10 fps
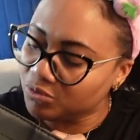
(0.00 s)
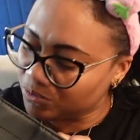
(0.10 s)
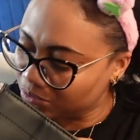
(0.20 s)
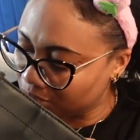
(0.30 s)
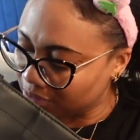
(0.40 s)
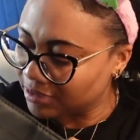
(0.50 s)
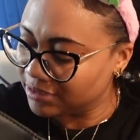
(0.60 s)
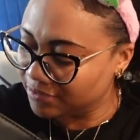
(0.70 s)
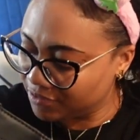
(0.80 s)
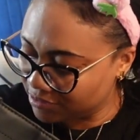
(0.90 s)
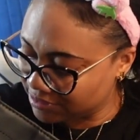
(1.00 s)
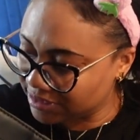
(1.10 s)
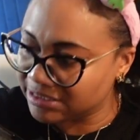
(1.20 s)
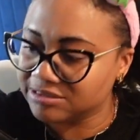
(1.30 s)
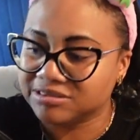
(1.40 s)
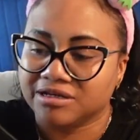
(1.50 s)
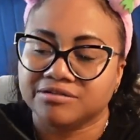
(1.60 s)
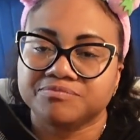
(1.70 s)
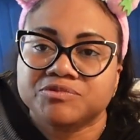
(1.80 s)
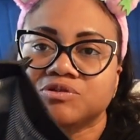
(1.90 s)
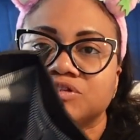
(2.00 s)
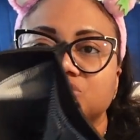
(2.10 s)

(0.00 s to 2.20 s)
Oh, I didn't notice the inside with the